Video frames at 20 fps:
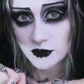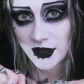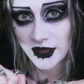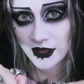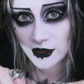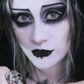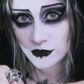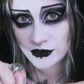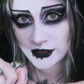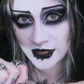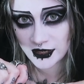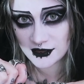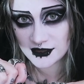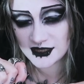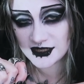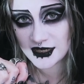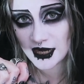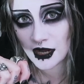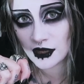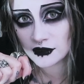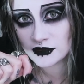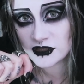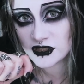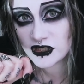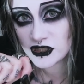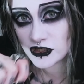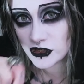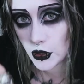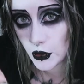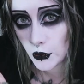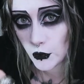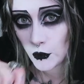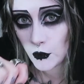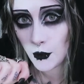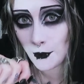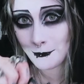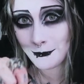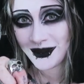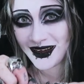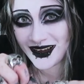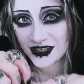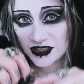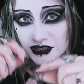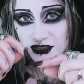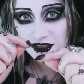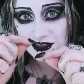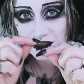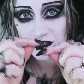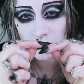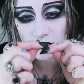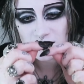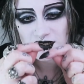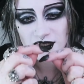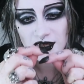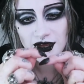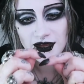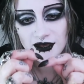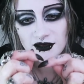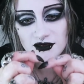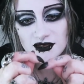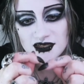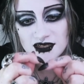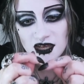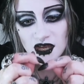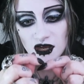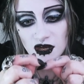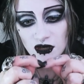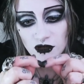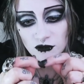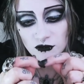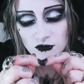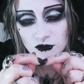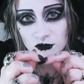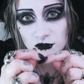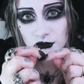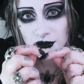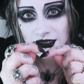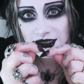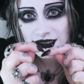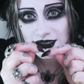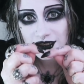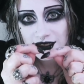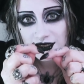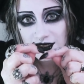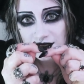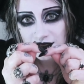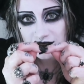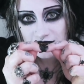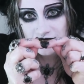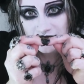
my own nails down so much that there was like this really